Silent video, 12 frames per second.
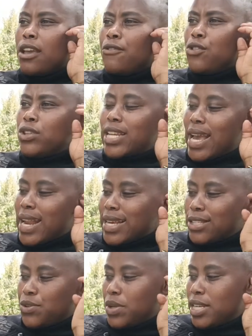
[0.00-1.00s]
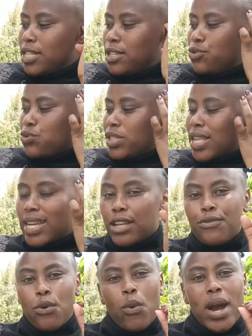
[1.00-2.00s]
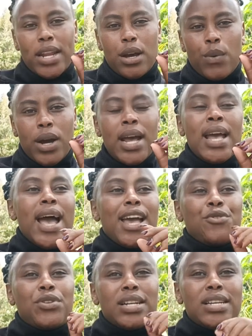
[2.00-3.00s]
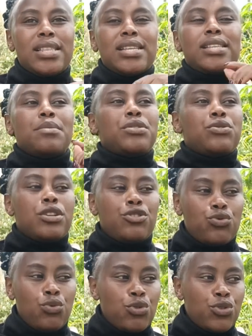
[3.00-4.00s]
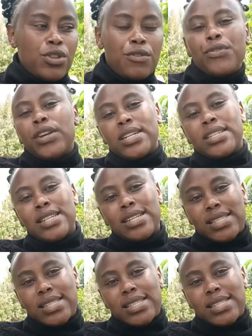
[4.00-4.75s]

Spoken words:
If you tell a student to study for 1 hour and you tell the same student to go to the field,